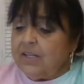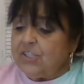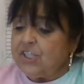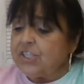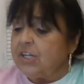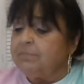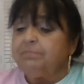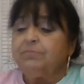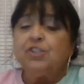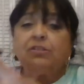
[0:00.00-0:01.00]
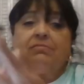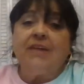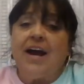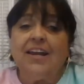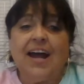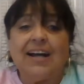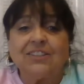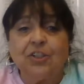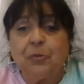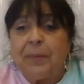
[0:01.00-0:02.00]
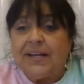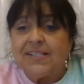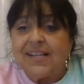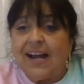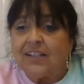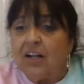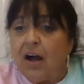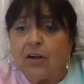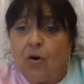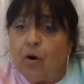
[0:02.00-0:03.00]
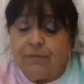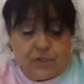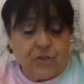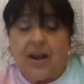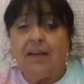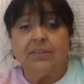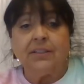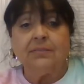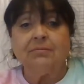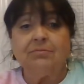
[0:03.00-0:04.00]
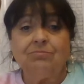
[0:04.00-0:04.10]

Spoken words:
just a nice little bedside clock, or for traveling.